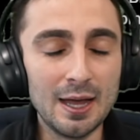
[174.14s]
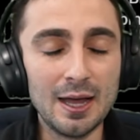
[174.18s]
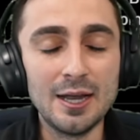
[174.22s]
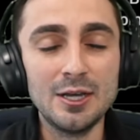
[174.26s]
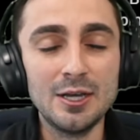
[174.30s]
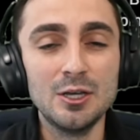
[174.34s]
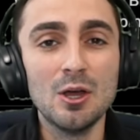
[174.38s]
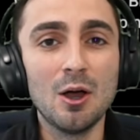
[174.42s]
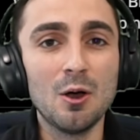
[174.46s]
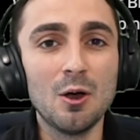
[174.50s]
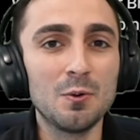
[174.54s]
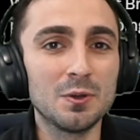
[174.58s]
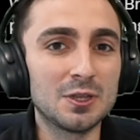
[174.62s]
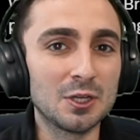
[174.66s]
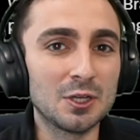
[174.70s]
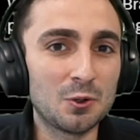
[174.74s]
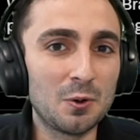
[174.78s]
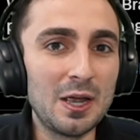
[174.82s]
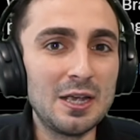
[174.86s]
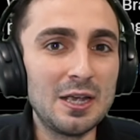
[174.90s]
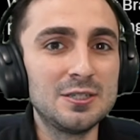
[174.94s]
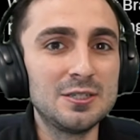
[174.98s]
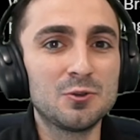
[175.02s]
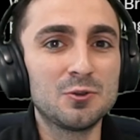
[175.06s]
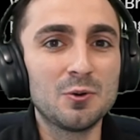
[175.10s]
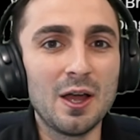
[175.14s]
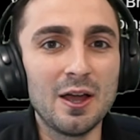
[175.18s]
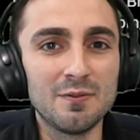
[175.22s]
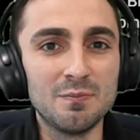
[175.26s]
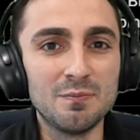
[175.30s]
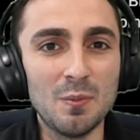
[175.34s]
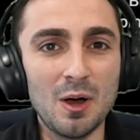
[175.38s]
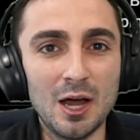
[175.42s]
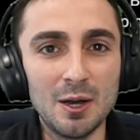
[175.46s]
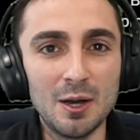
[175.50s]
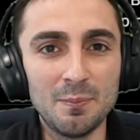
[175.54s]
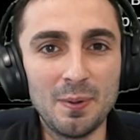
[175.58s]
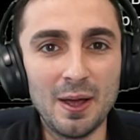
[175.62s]
know with the Crazy Craft
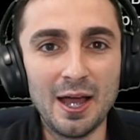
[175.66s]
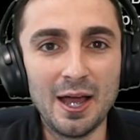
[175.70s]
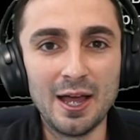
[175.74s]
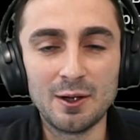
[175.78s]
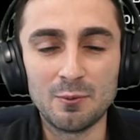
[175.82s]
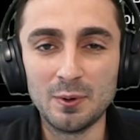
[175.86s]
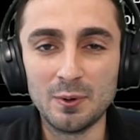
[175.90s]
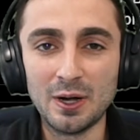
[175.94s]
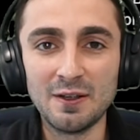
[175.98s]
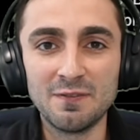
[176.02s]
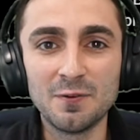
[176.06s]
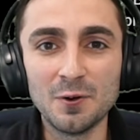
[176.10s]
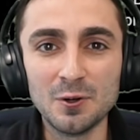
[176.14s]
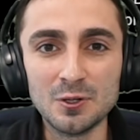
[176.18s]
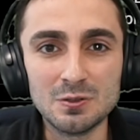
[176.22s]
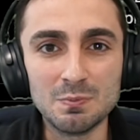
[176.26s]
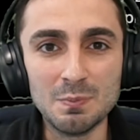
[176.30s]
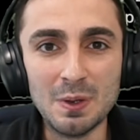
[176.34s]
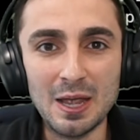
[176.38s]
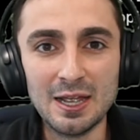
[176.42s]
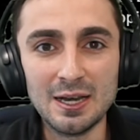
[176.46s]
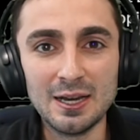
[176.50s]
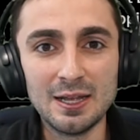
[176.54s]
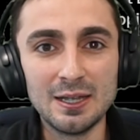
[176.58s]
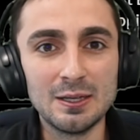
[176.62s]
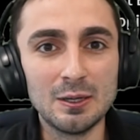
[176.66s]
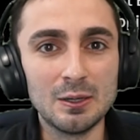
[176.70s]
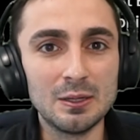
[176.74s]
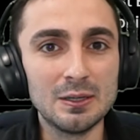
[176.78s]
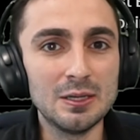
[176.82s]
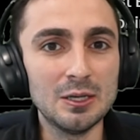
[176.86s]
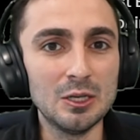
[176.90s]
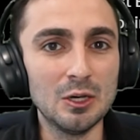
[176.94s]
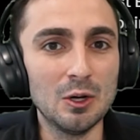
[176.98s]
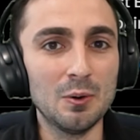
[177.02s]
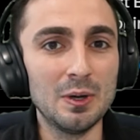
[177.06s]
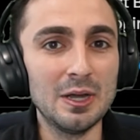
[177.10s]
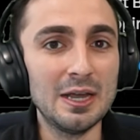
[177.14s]
mod pack, when I first made it,
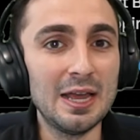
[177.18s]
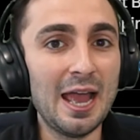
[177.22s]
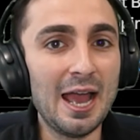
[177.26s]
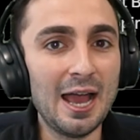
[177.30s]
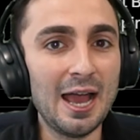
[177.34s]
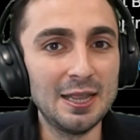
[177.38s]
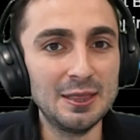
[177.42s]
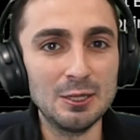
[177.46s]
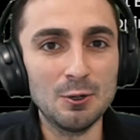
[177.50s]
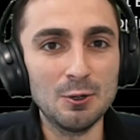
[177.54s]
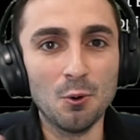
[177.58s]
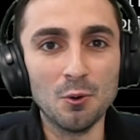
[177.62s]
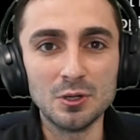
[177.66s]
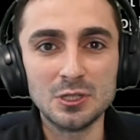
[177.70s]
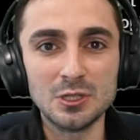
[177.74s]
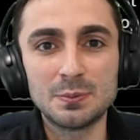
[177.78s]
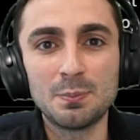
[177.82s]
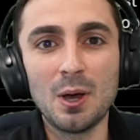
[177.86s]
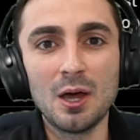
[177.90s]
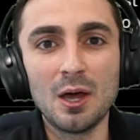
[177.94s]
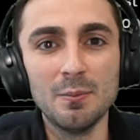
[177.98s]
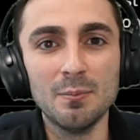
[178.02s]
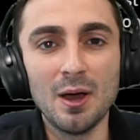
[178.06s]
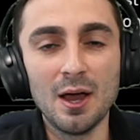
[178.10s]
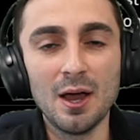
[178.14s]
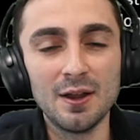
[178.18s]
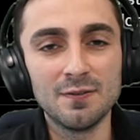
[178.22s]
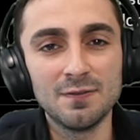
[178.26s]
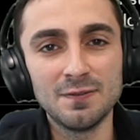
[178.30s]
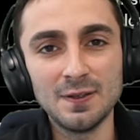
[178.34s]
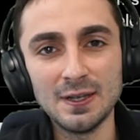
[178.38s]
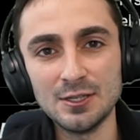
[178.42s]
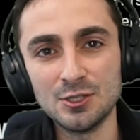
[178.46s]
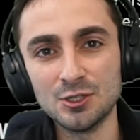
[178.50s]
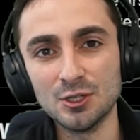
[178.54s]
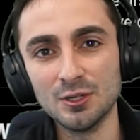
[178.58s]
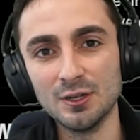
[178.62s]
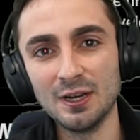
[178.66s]
you know, it had the Orespawn mod
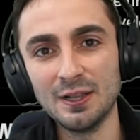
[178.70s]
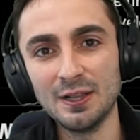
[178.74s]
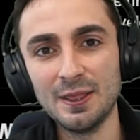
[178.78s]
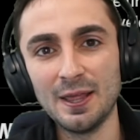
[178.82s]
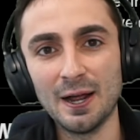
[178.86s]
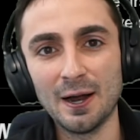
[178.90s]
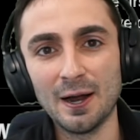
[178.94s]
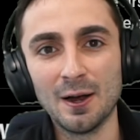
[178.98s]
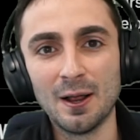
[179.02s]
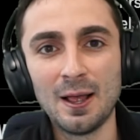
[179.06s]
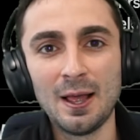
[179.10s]
featured in there.